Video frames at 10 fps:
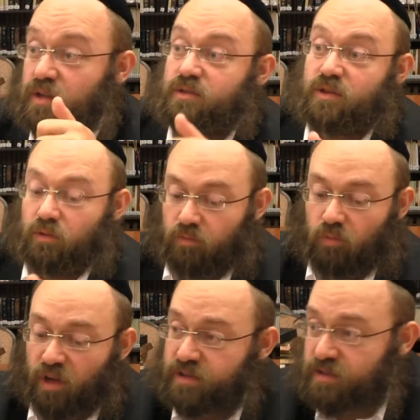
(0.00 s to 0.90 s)
So
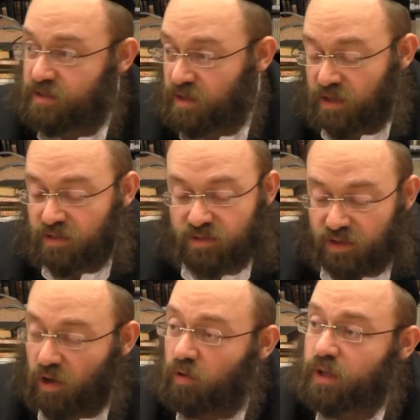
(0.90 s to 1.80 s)
once, so
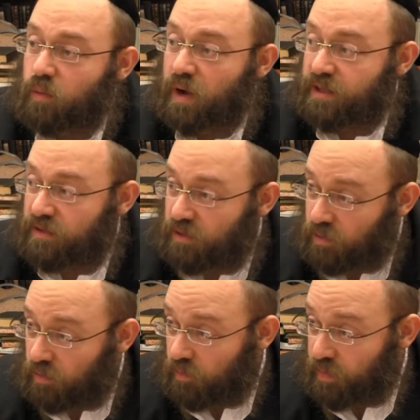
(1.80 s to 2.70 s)
the only way to
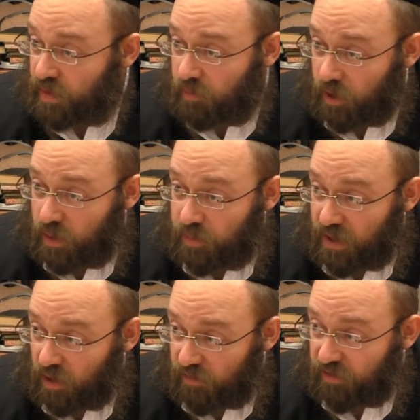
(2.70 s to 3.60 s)
do Beirut
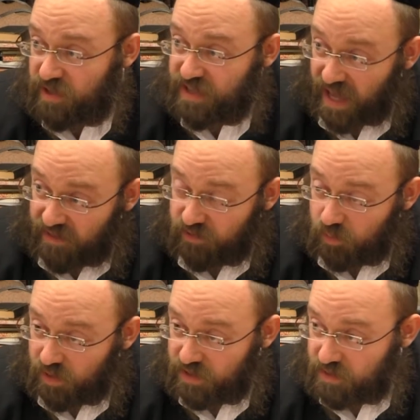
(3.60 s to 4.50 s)
Priyagofen is after
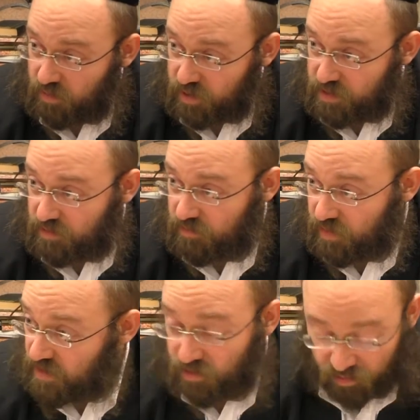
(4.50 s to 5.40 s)
Bichsel Mazon.
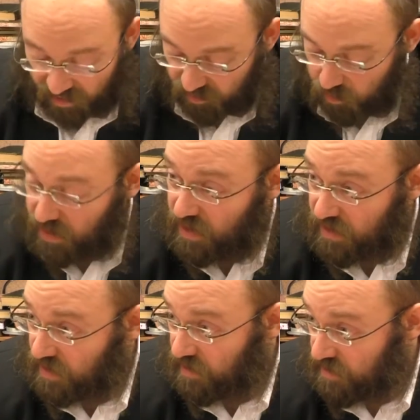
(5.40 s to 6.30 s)
There's no nafkamina in
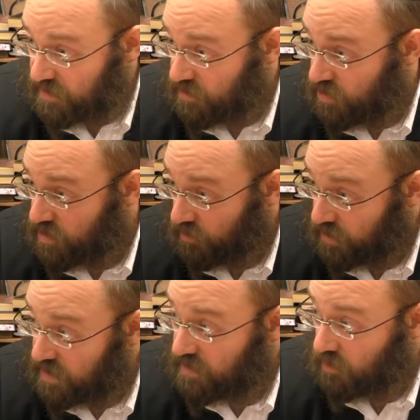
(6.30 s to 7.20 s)
din. This is just a
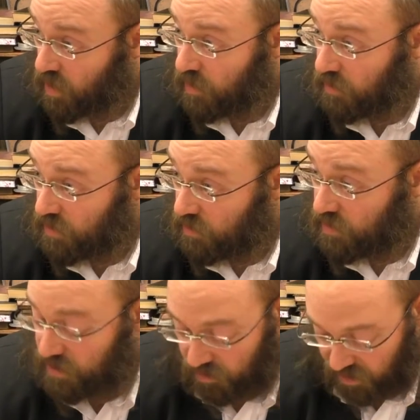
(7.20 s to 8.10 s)
reason why we do it
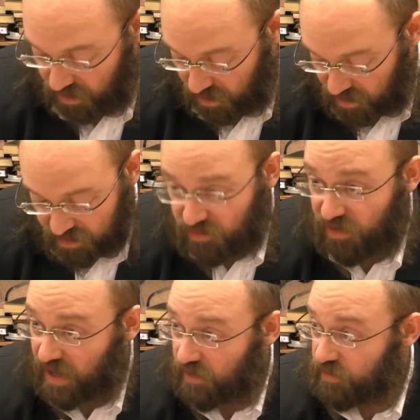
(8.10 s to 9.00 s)
this way. Uh-huh. Sif
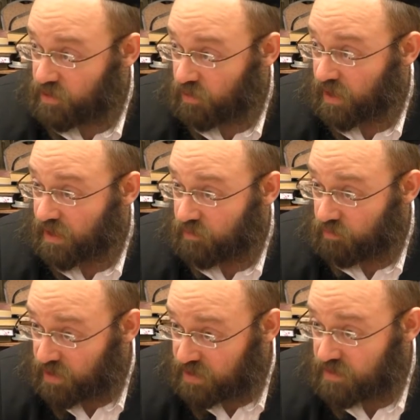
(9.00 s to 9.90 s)
Aleph is only a
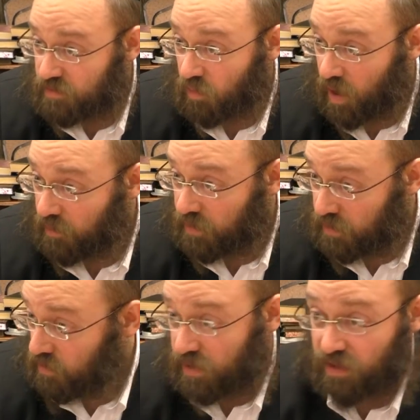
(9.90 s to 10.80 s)
reason why we
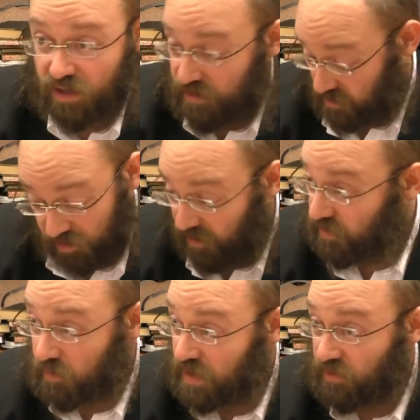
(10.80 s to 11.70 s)
do it. There's no
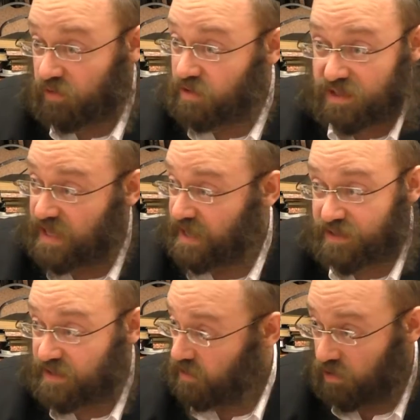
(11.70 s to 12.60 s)
nafkamina if you understand
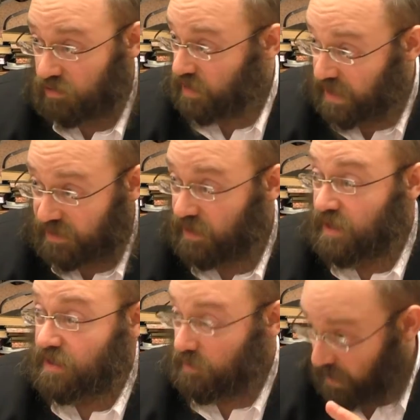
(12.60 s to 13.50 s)
this halakha or not.
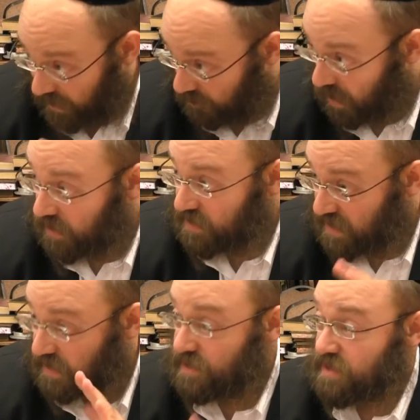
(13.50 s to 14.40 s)
The bottom line is
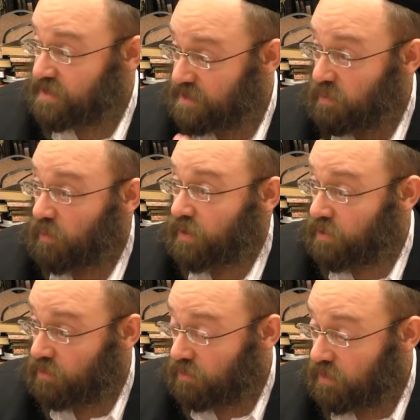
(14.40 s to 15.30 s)
that this is what we do.